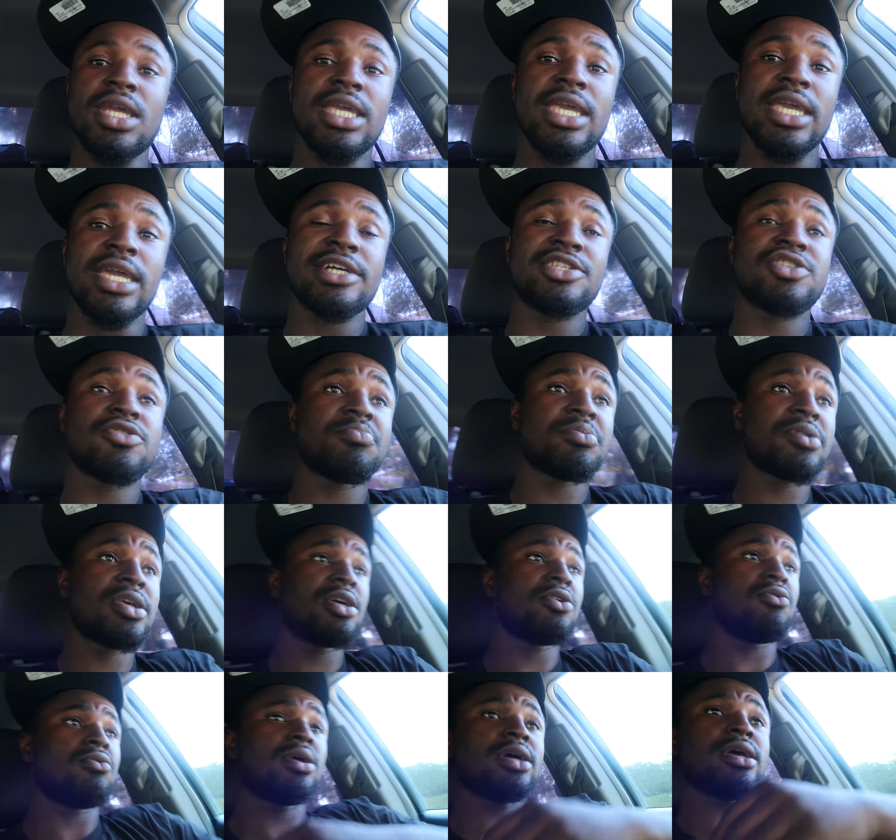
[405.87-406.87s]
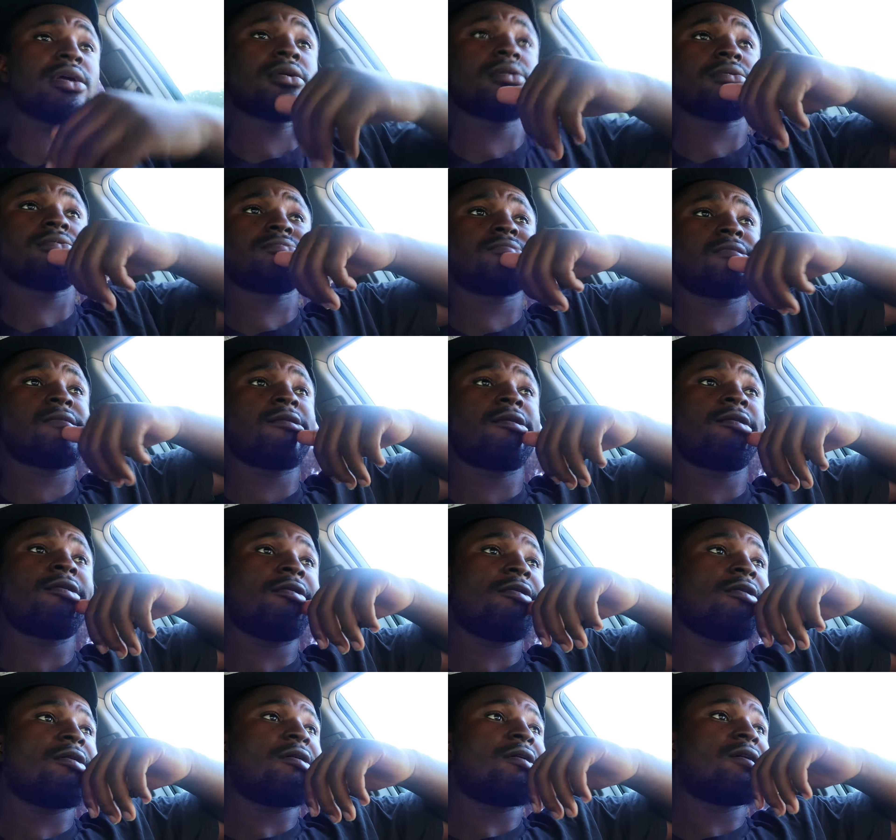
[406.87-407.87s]
He answered pretty quick,
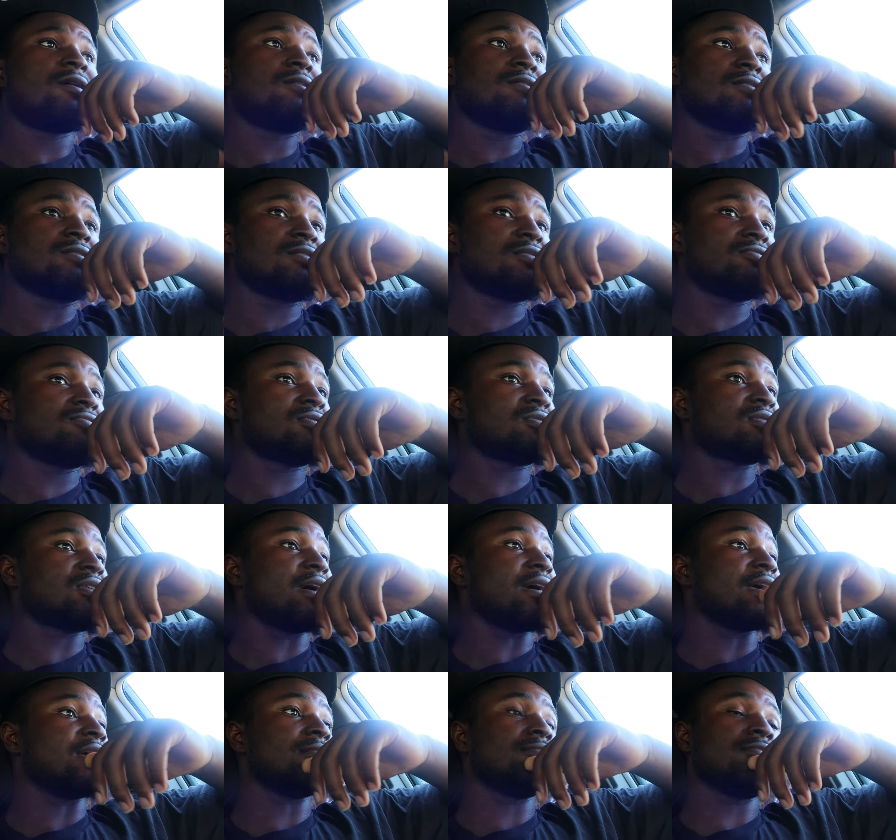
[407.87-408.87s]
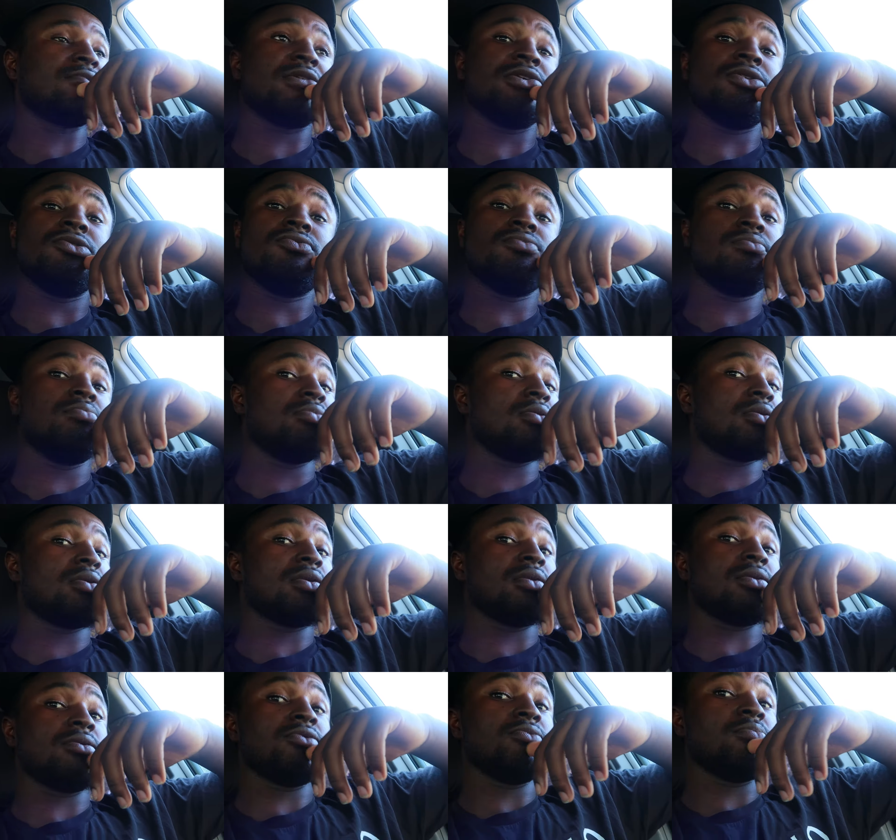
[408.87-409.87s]
and he was like, you
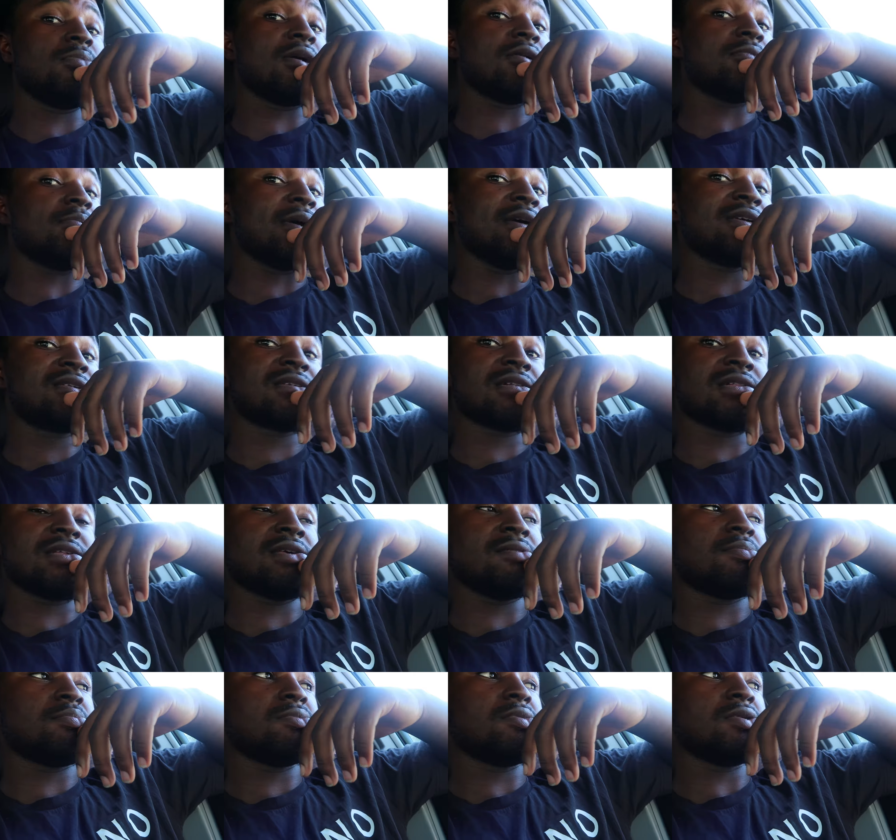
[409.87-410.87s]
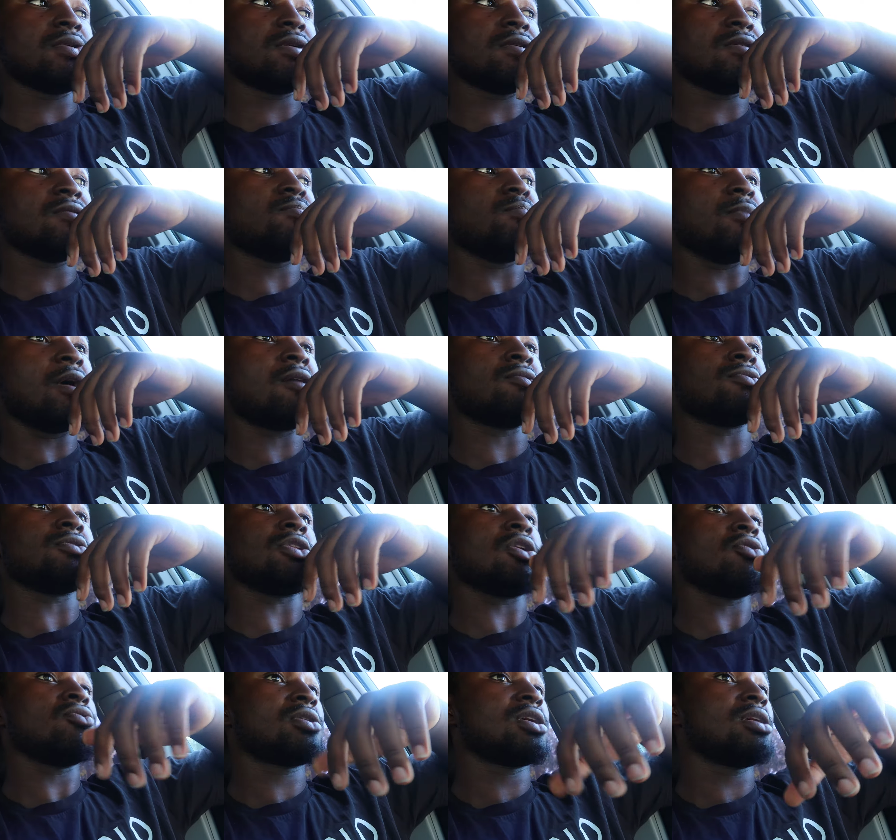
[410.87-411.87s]
basically, I was
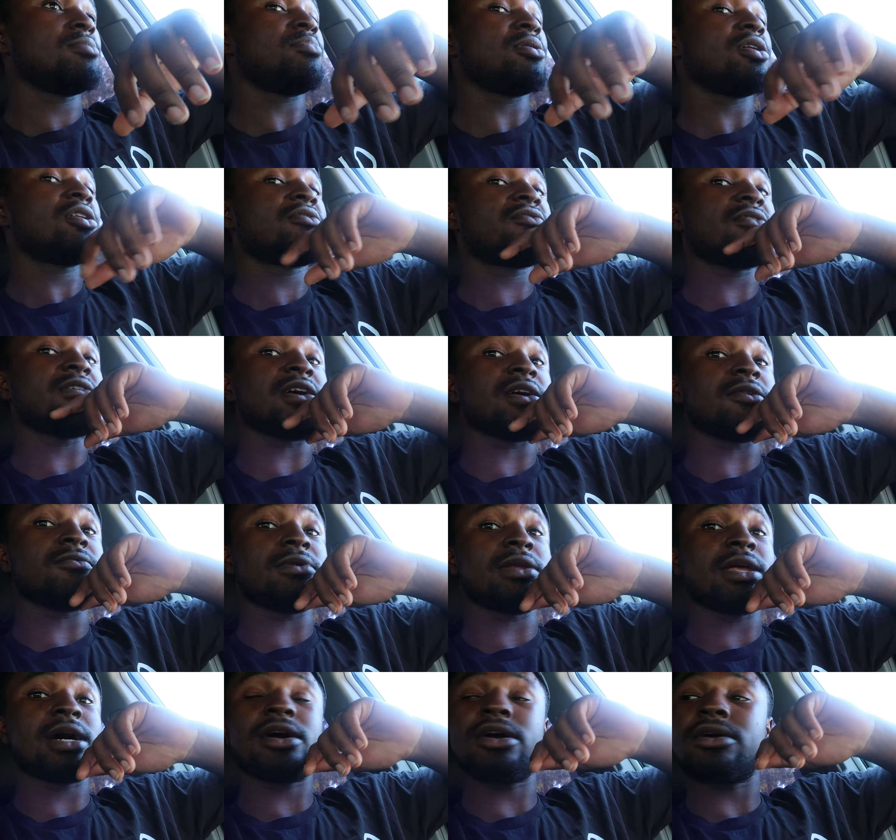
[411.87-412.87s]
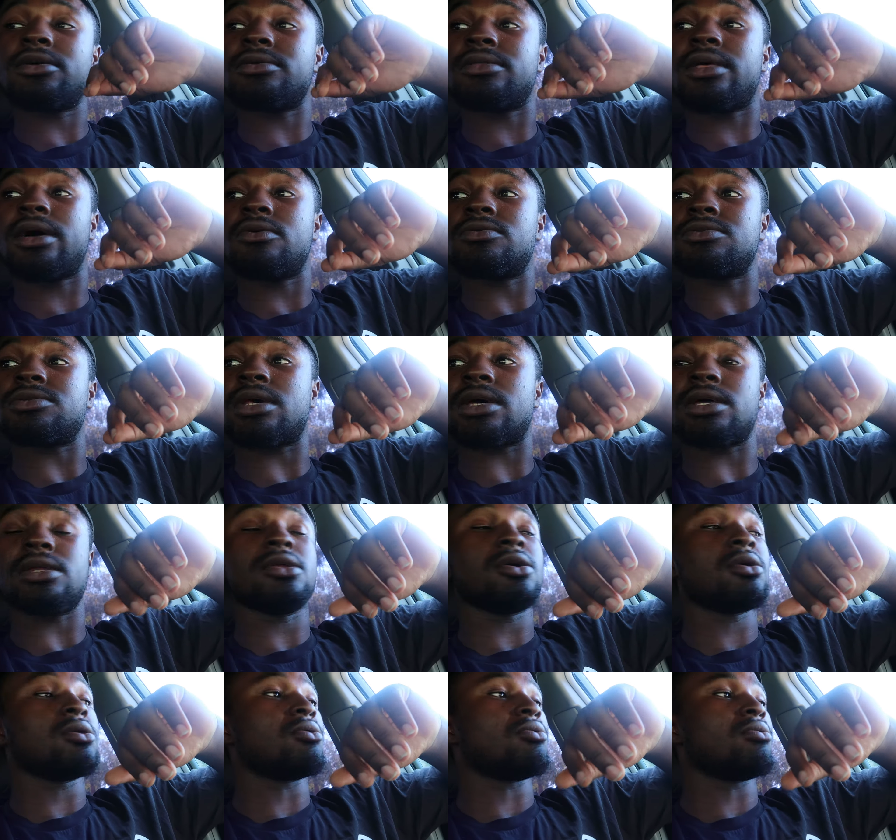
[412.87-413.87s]
low-key perfect. And when I heard that, I was like,
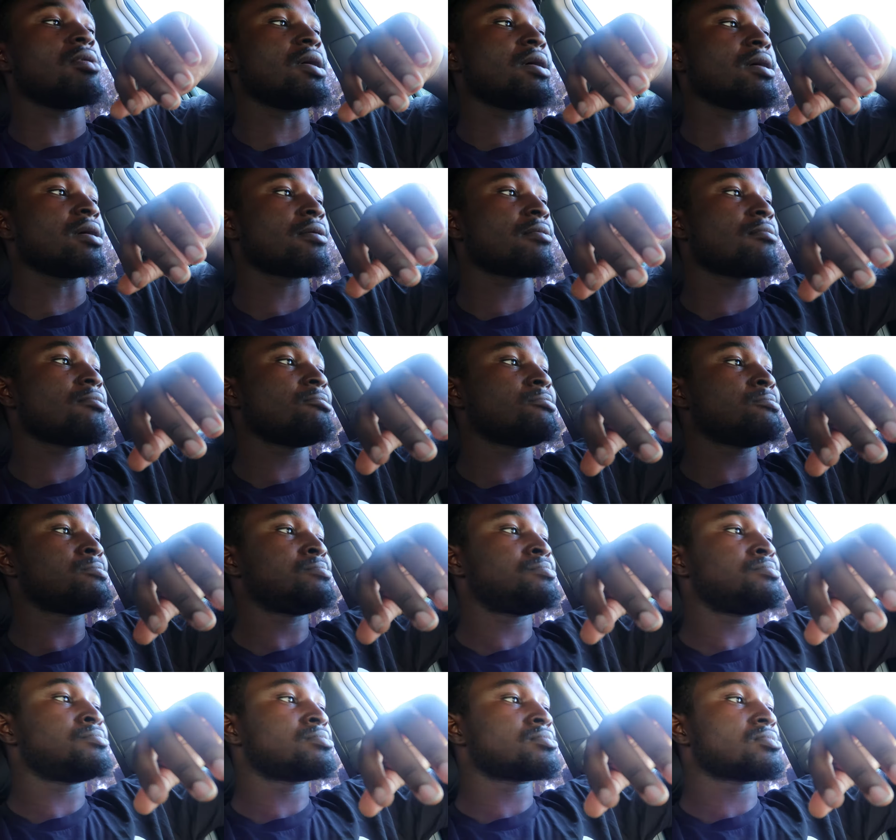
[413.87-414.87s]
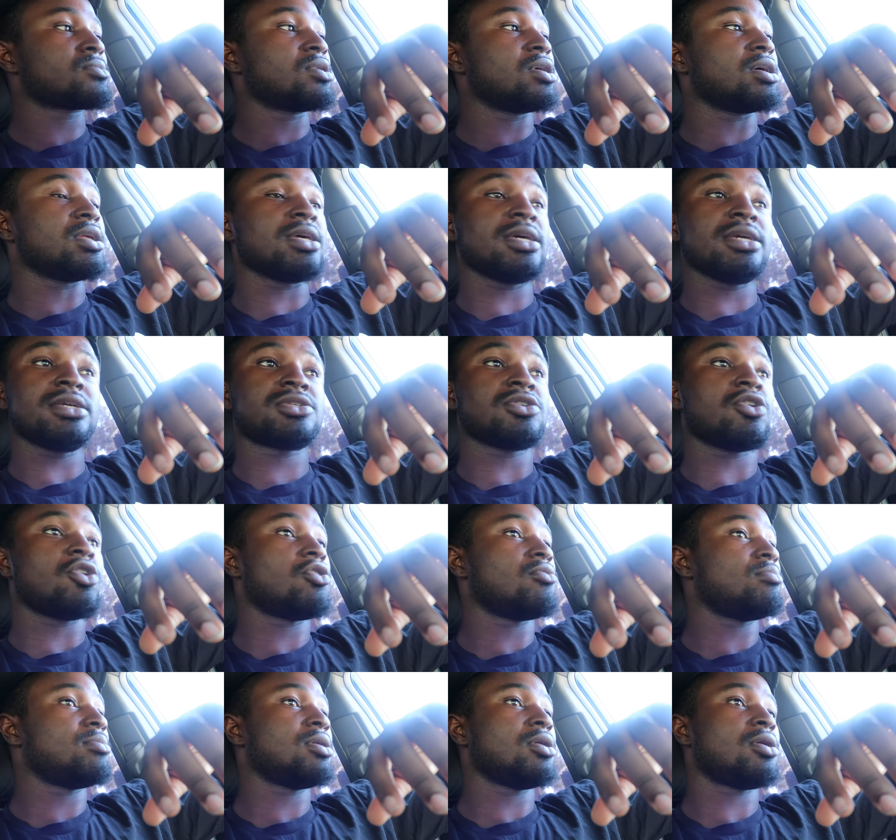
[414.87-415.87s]
no way. And then he
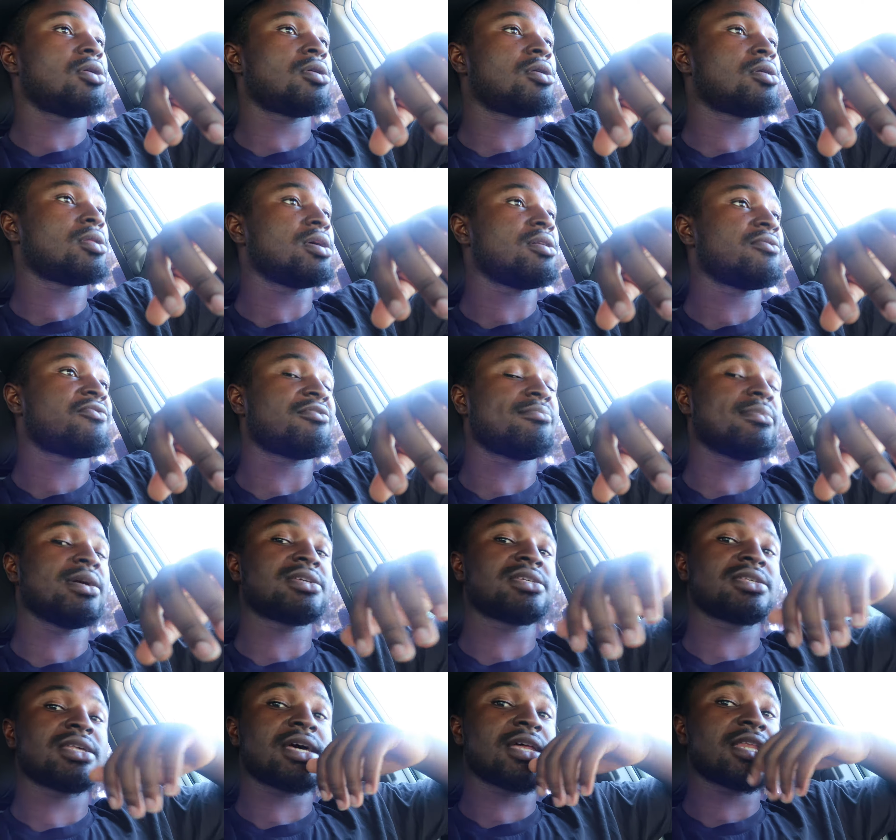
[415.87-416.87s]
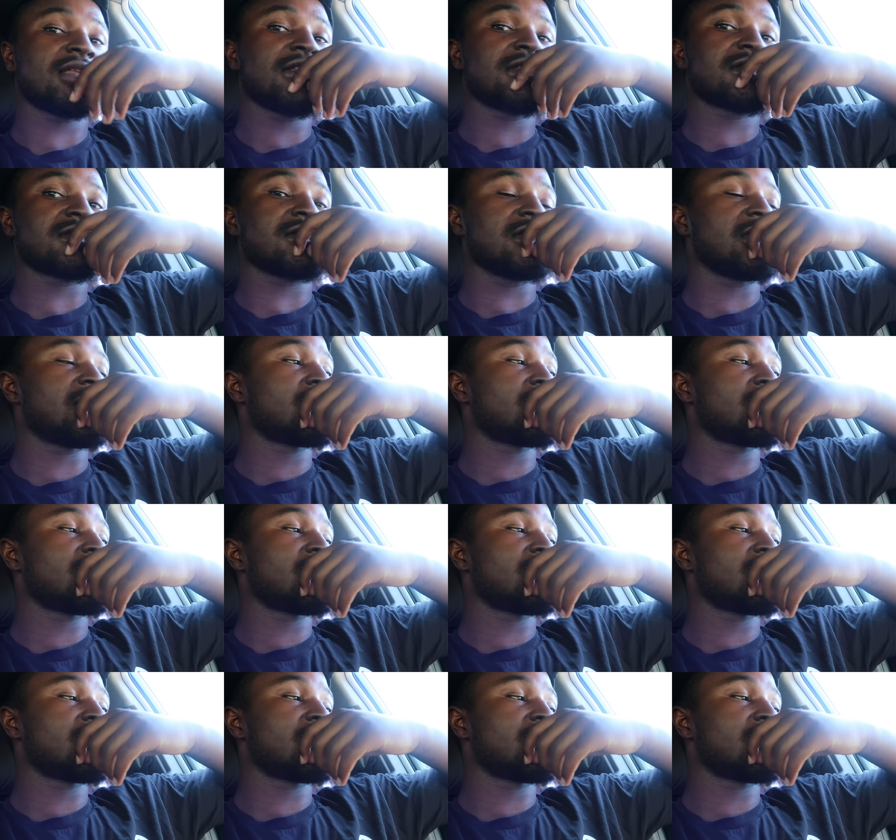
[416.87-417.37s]
told me all the information that I needed to